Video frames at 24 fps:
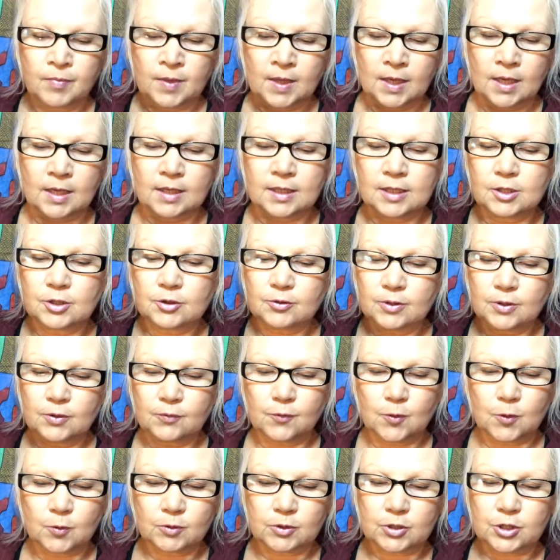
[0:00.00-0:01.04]
And I do look
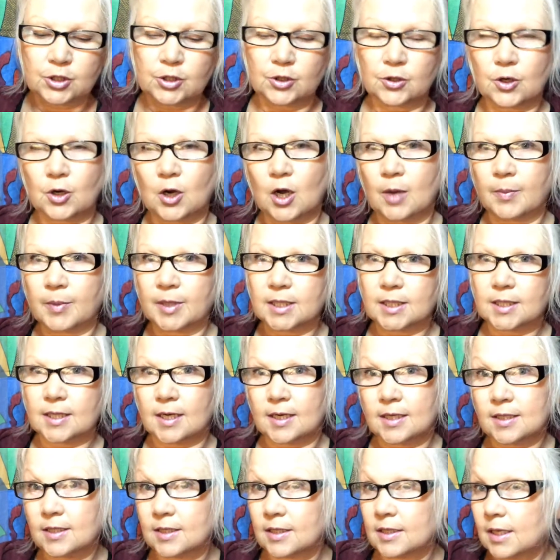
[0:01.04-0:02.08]
forward to your comments,
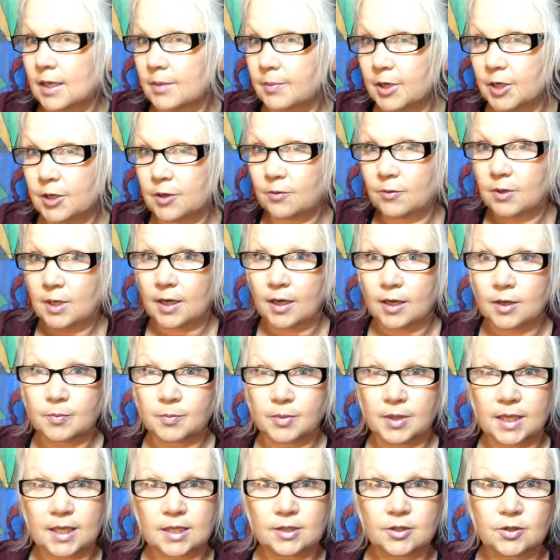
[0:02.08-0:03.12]
guys, and let me know what kind of
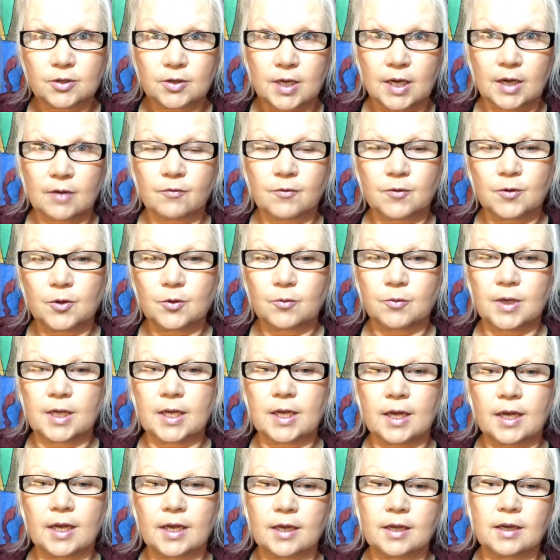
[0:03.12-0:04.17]
plans you have for the week
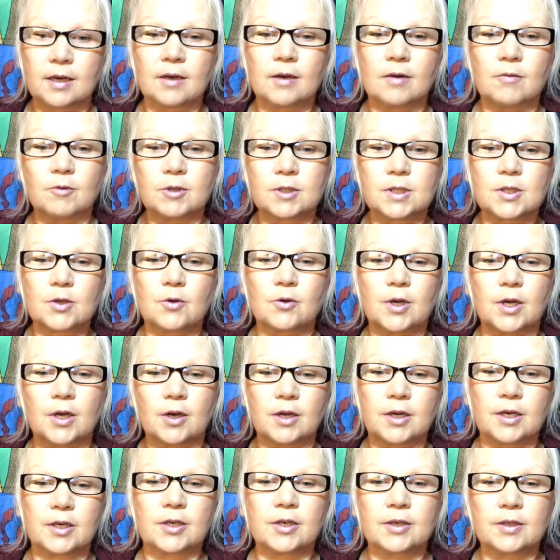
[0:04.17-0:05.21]
ahead and what's going
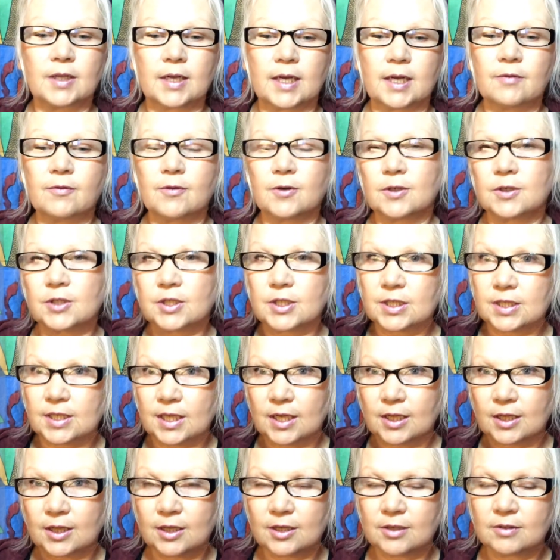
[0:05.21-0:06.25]
on in your life, or just say
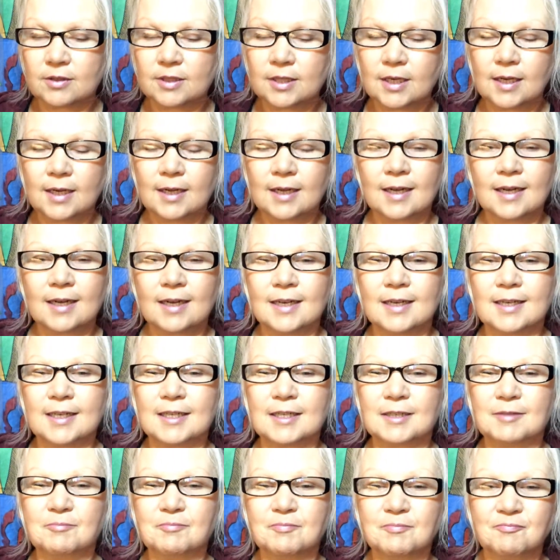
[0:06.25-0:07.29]
hello.
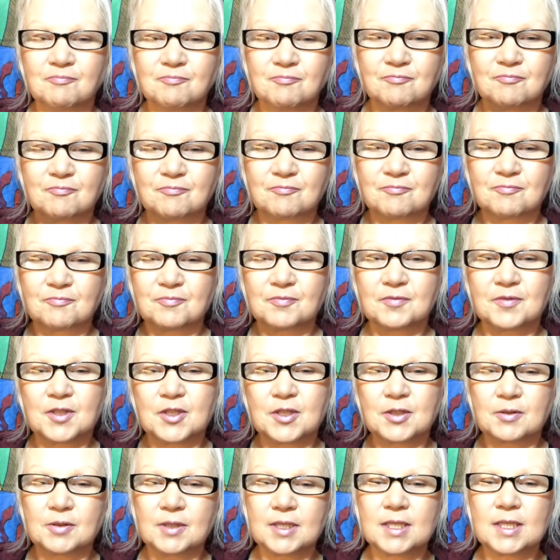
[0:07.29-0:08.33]

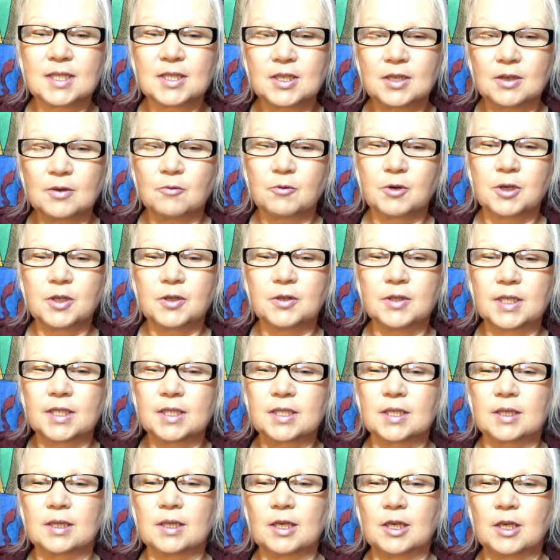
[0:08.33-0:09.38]
So let's see what you need
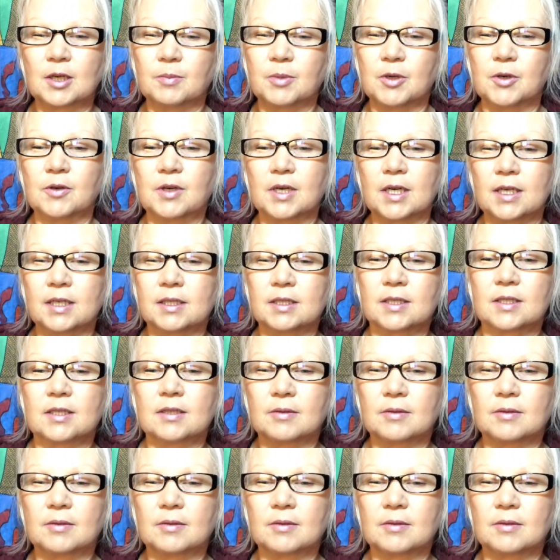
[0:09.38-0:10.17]
to think about, guys.